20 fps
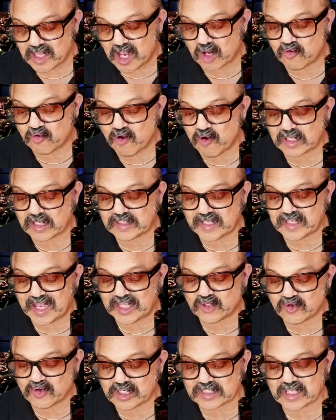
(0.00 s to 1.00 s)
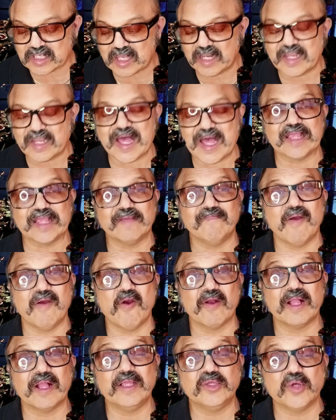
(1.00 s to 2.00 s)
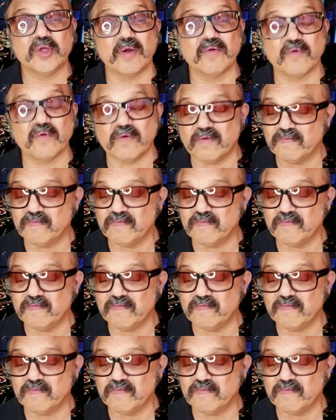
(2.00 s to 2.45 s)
across dangerous Latin American jungle.